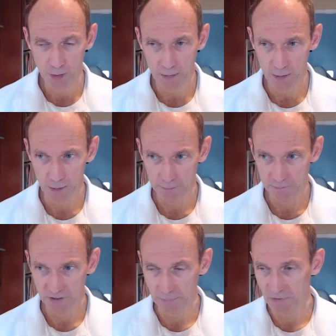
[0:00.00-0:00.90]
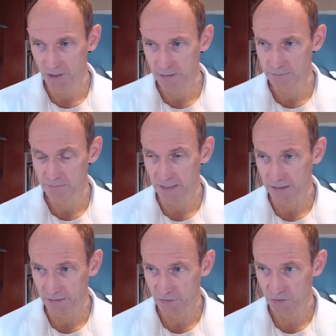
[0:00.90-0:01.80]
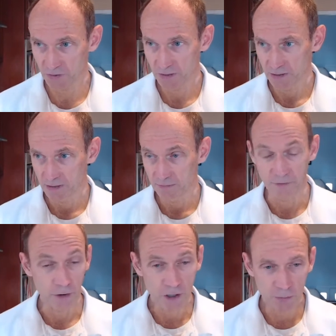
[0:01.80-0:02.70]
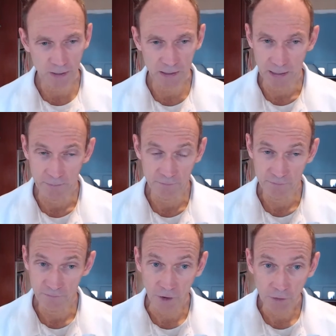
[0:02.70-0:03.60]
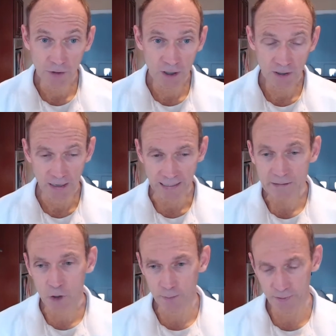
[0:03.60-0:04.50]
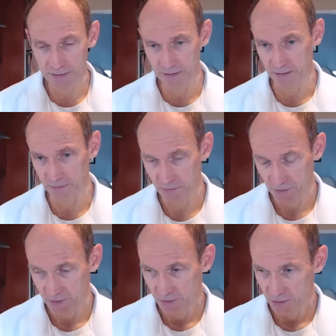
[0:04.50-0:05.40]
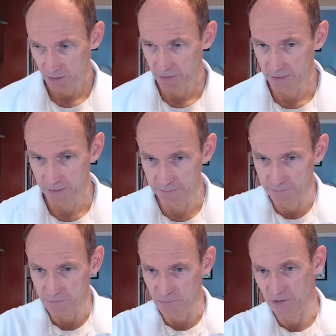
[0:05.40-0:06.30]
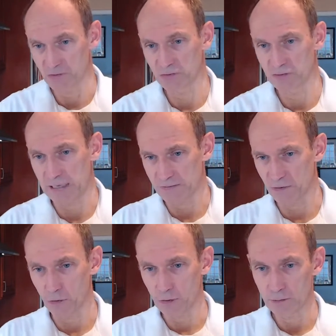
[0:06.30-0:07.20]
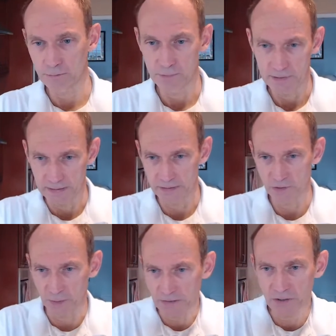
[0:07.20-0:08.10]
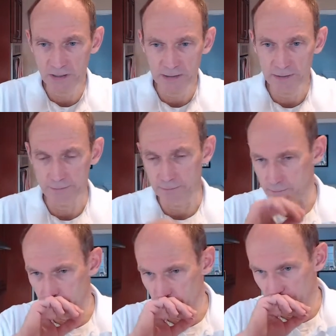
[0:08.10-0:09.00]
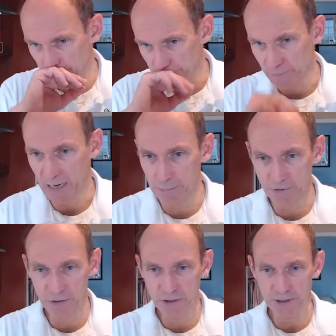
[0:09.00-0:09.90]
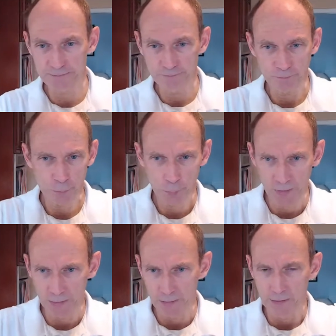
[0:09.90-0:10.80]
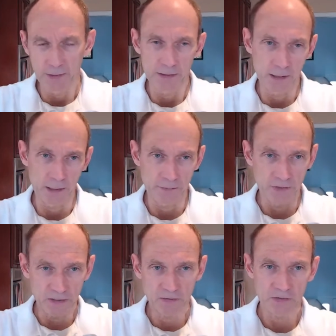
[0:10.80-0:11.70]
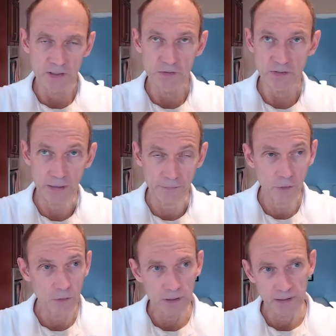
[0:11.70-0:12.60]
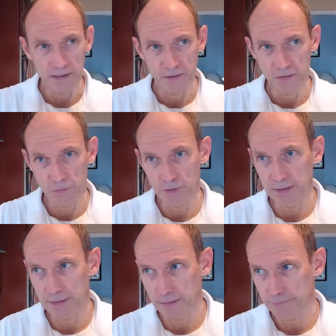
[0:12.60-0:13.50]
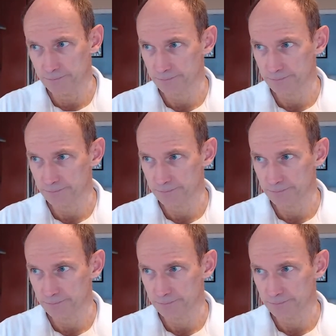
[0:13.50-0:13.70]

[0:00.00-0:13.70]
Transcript: something that is very quick and very uncomplicated. This casserole is basically, hi Patricia. This casserole is really